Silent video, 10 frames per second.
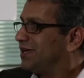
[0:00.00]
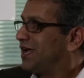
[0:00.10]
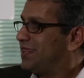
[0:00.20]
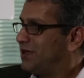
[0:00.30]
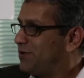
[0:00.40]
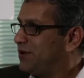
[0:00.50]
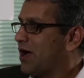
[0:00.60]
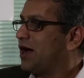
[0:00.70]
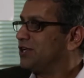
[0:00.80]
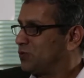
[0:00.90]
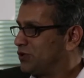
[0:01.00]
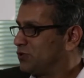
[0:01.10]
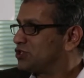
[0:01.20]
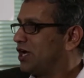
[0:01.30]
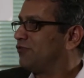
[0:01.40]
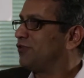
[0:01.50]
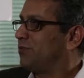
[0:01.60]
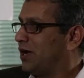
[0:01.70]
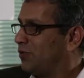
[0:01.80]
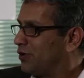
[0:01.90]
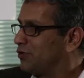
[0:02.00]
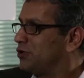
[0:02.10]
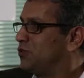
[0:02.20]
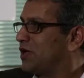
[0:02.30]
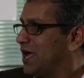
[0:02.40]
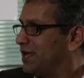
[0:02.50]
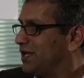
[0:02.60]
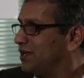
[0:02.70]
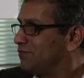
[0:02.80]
And then be honest with yourself about whether you can.